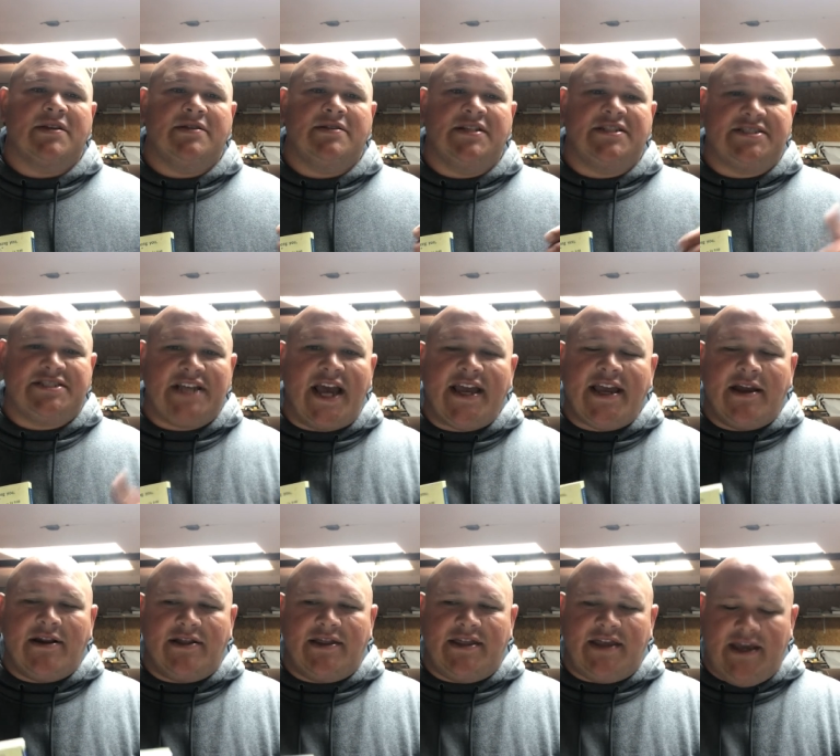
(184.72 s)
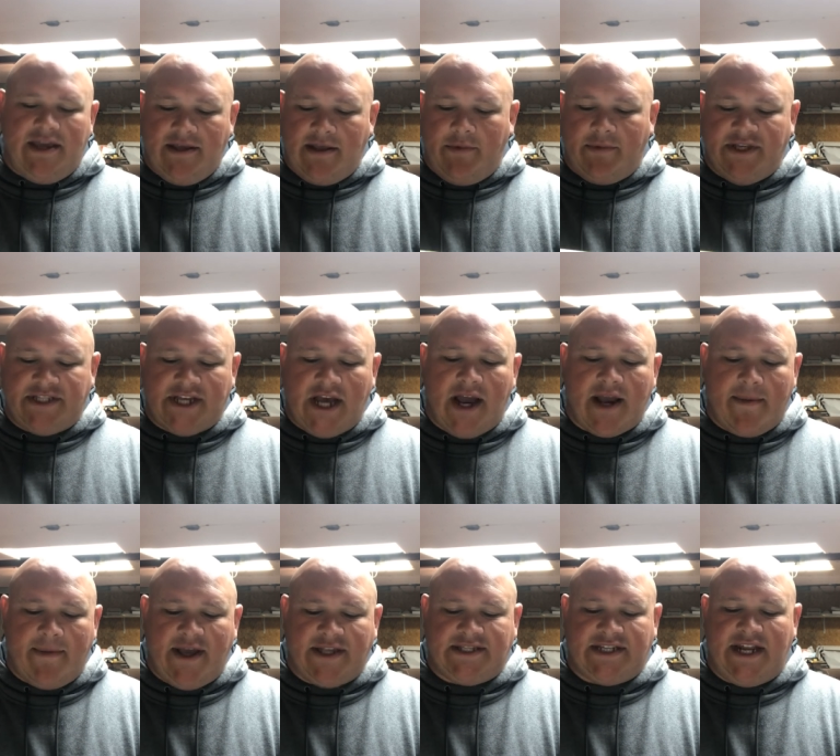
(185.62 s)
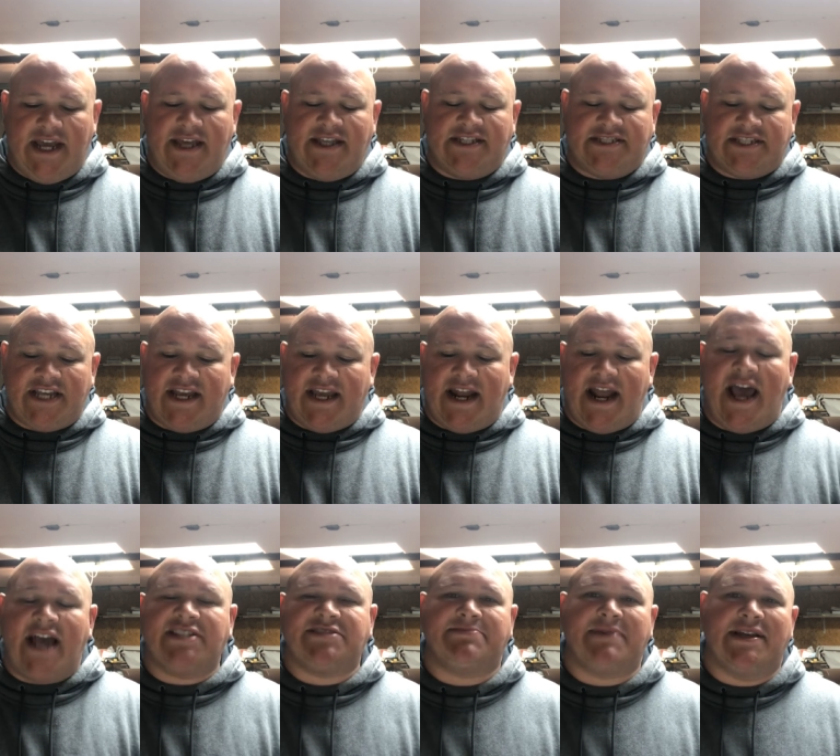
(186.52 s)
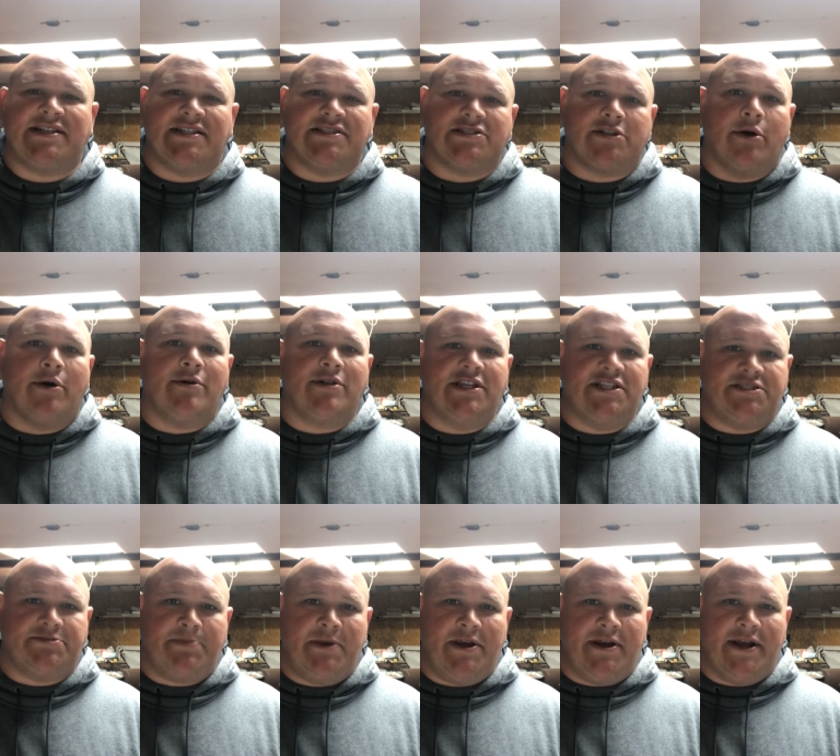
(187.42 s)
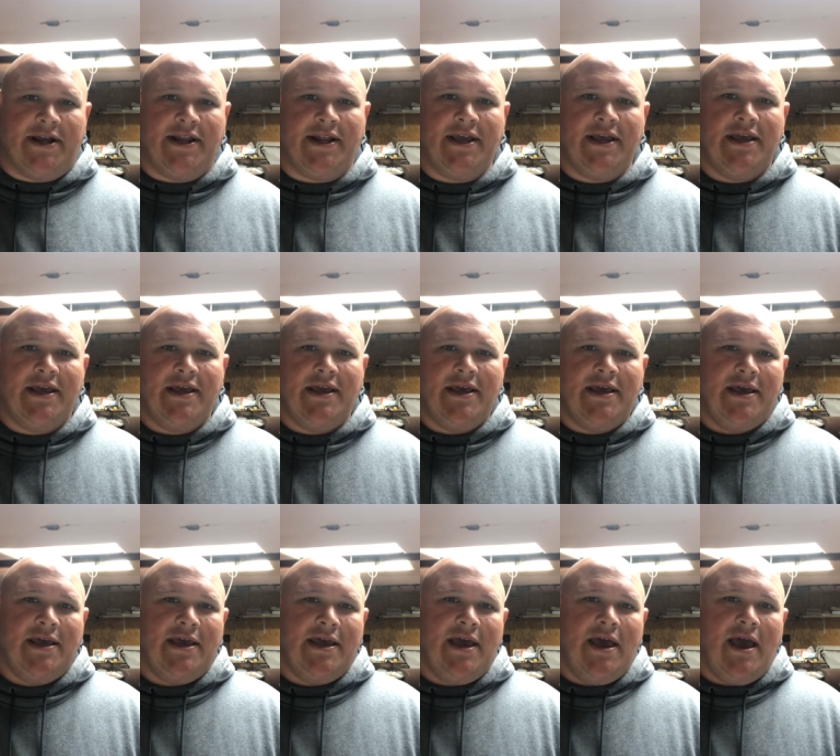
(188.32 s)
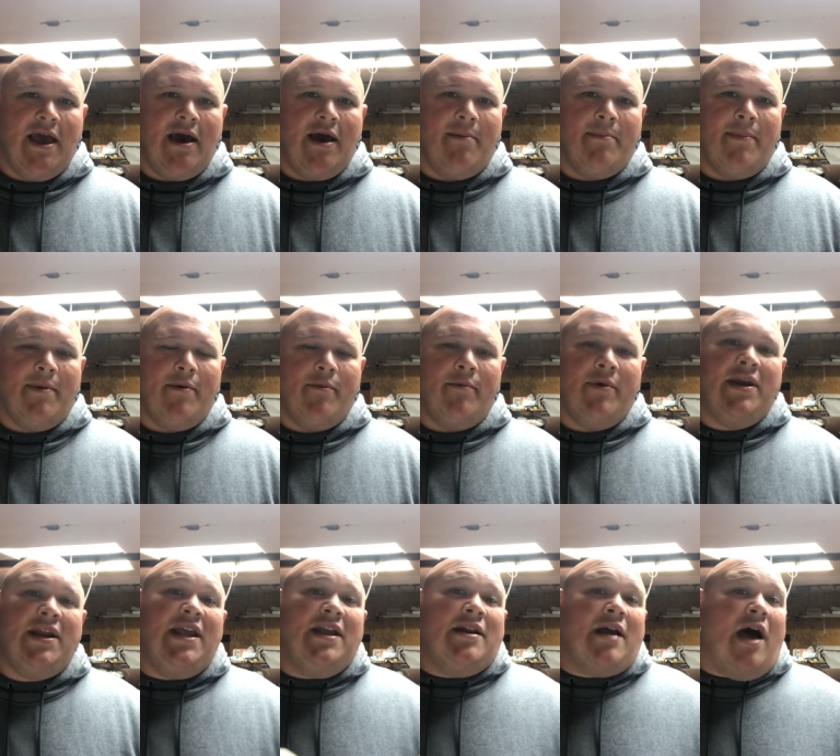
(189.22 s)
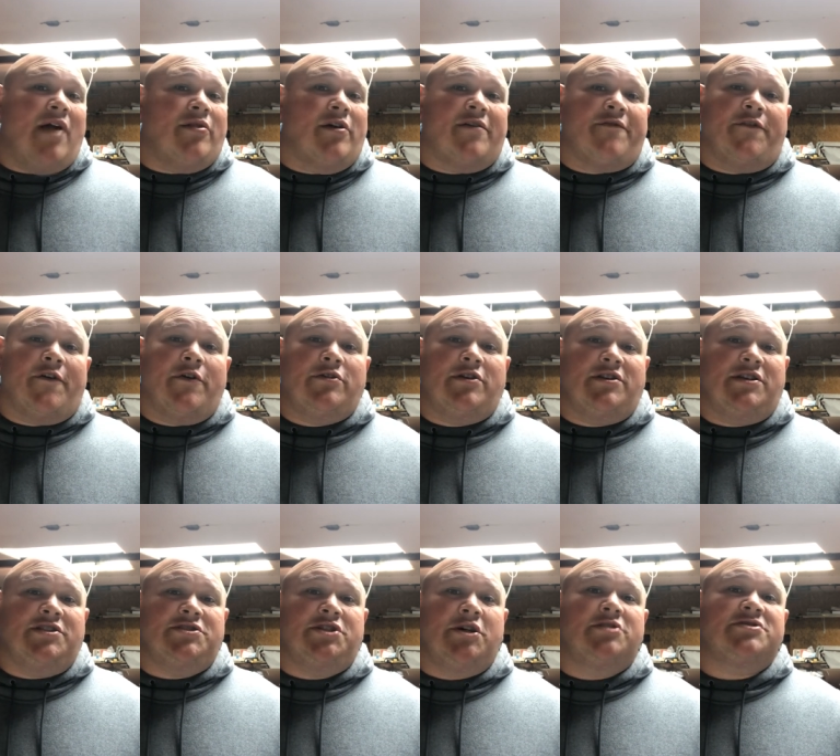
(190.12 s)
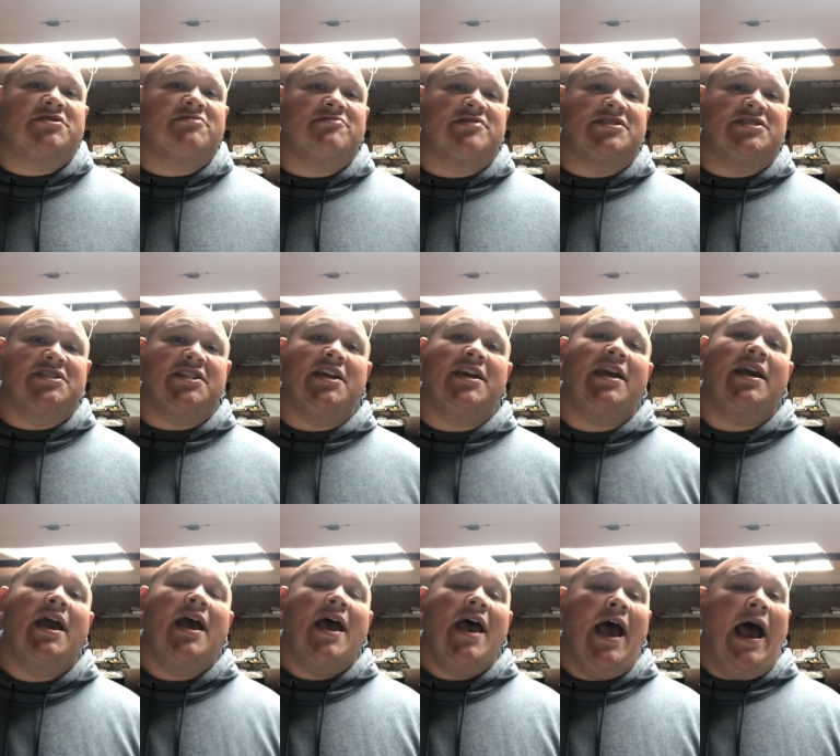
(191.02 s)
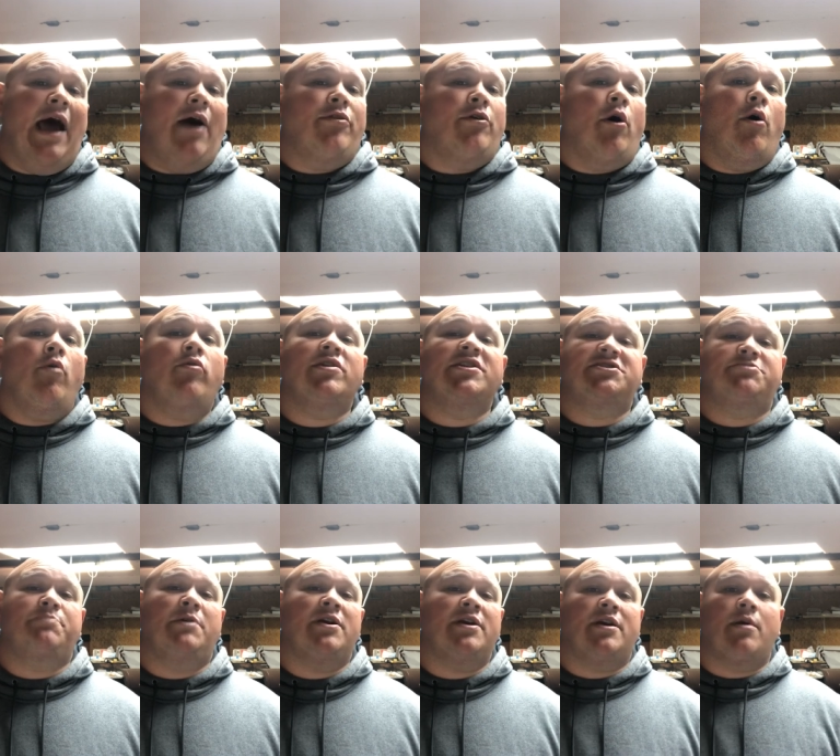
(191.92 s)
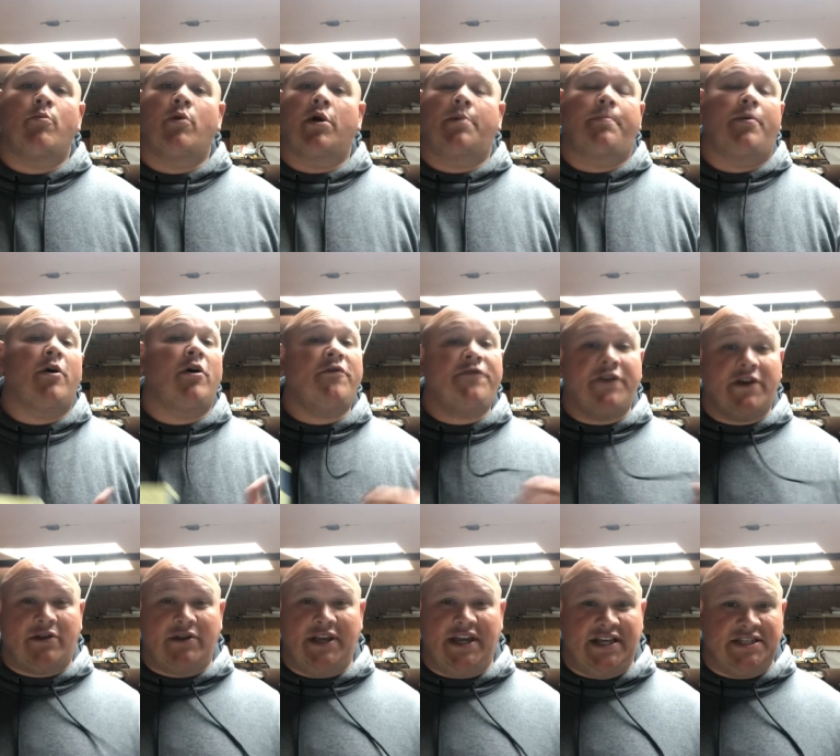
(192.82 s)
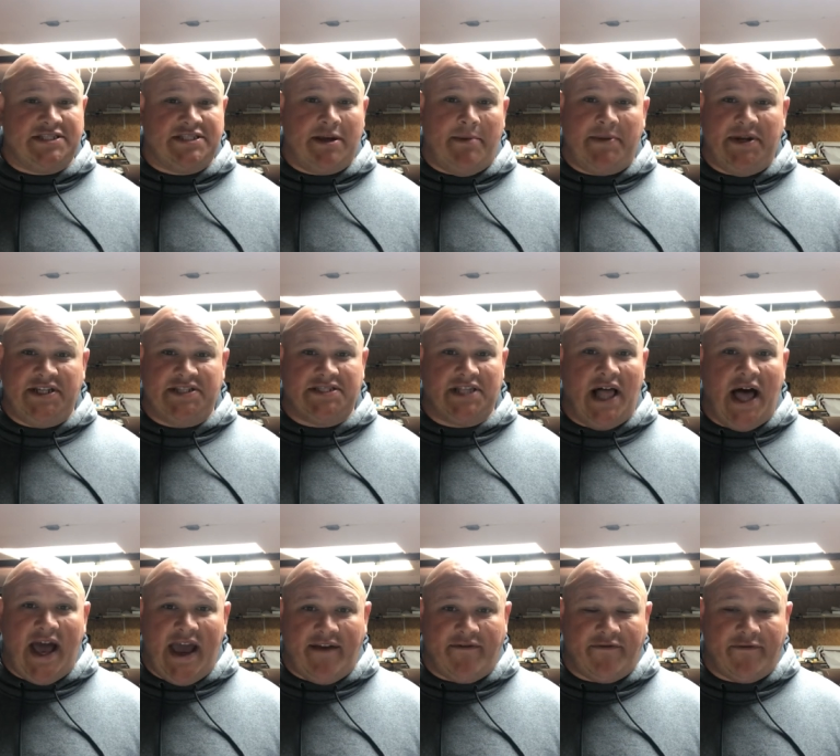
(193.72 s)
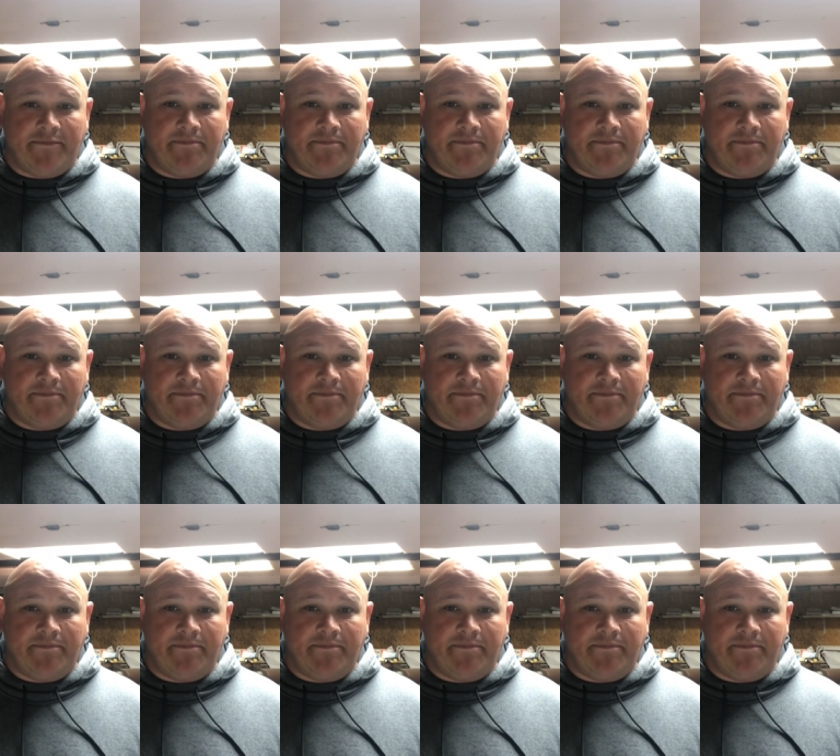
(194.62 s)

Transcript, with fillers: The second thing that we talk about today, the second aspect is the Holy Spirit. We need not look further than Joseph to see how the Holy Spirit can work perfectly in somebody's life